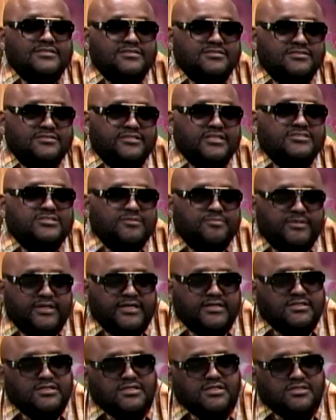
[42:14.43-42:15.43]
discipline.
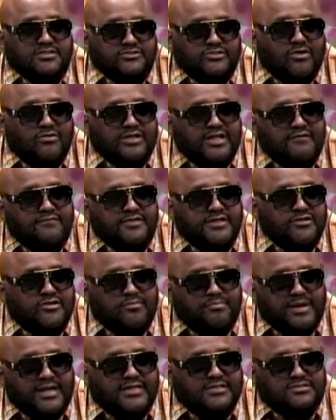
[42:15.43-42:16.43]
Don't let
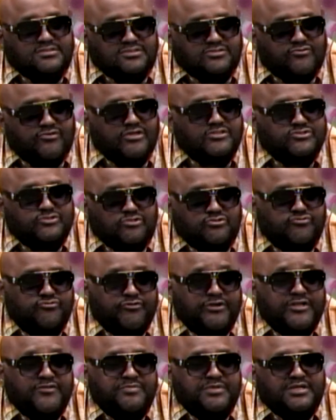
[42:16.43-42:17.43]
nobody crush your
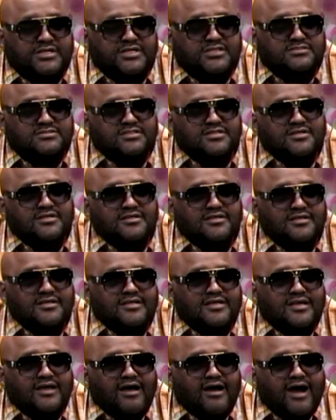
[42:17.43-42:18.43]
dreams, because
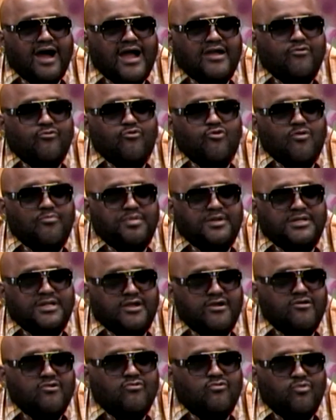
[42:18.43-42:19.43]
I grew up in an
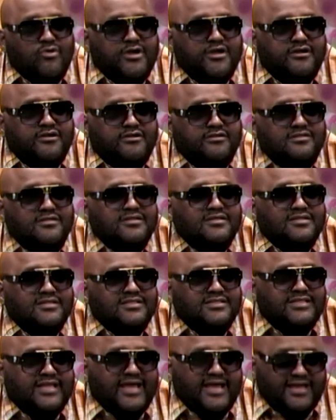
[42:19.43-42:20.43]
era where
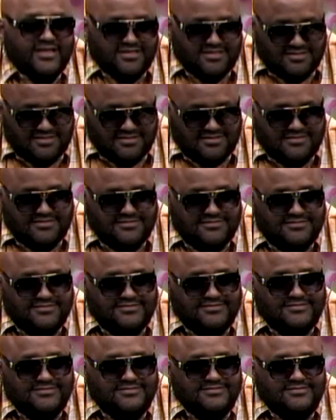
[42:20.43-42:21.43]
that
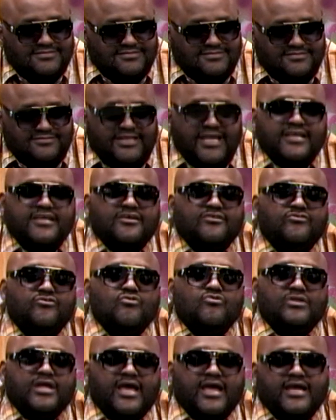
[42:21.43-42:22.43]
they could do
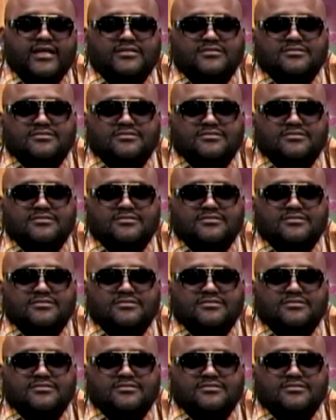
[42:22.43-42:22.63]
that.